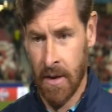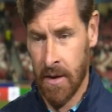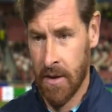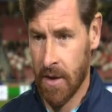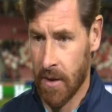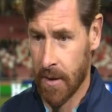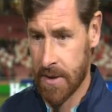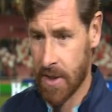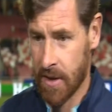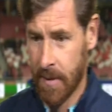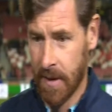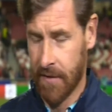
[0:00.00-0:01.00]
Oh, it's
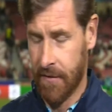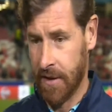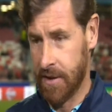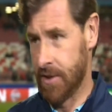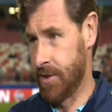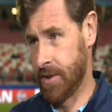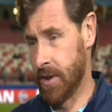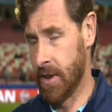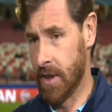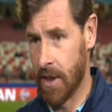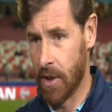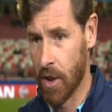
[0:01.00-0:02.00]
not a big advantage
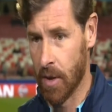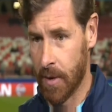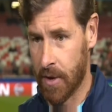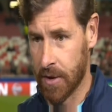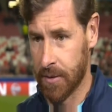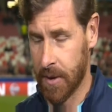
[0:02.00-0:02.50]
uh, at all because